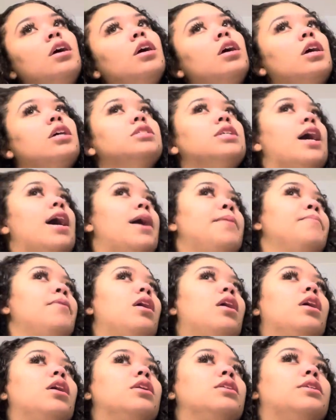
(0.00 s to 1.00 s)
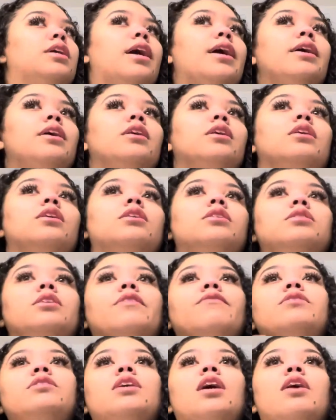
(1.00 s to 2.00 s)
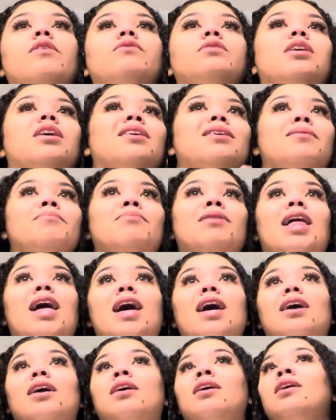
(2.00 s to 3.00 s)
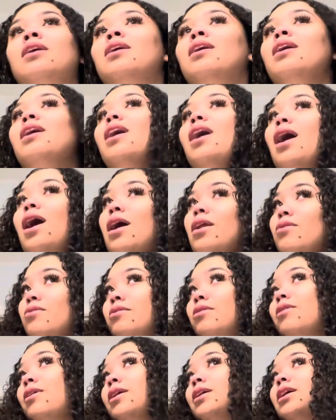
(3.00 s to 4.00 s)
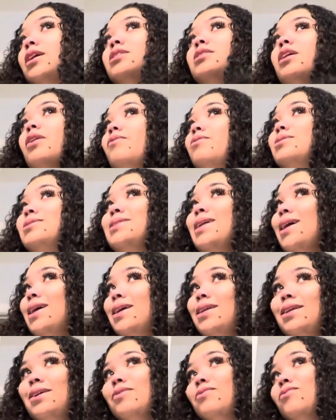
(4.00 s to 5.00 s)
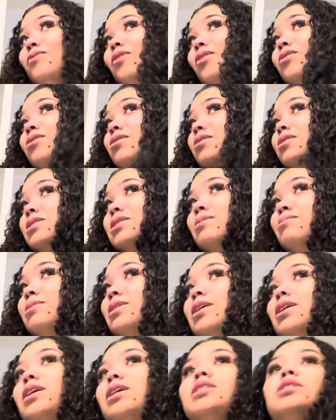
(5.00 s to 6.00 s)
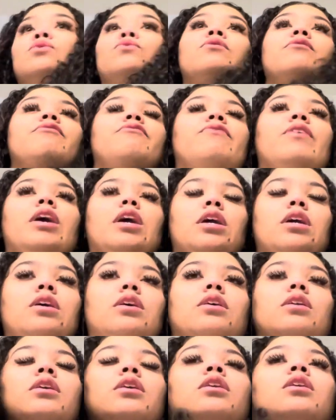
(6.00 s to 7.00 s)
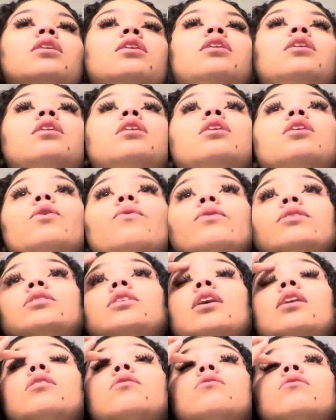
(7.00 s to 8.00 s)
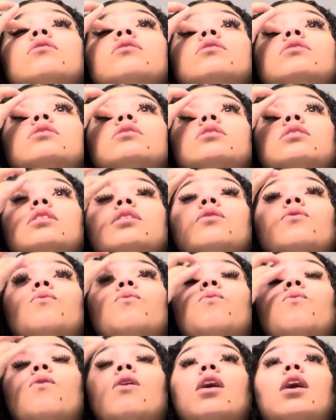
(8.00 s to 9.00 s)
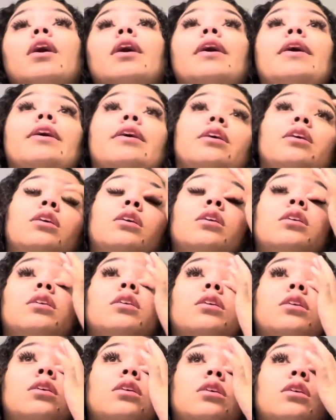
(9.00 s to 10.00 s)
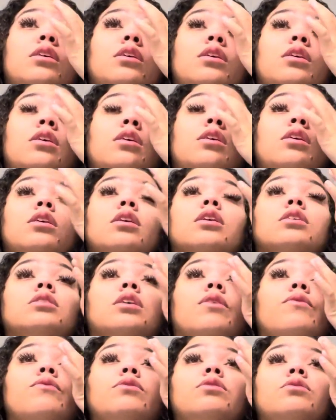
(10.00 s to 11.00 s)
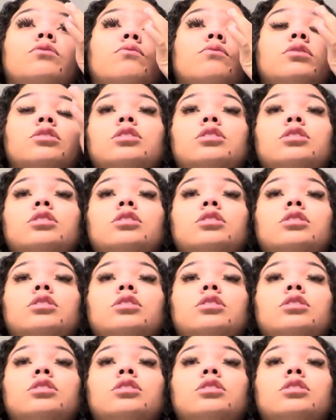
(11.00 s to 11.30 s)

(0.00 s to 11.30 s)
Because I have my aunt diet, because every time I diet black, I don't know, I guess I was dieting it wrong or something, because it would fade, which I don't understand why, because I would do what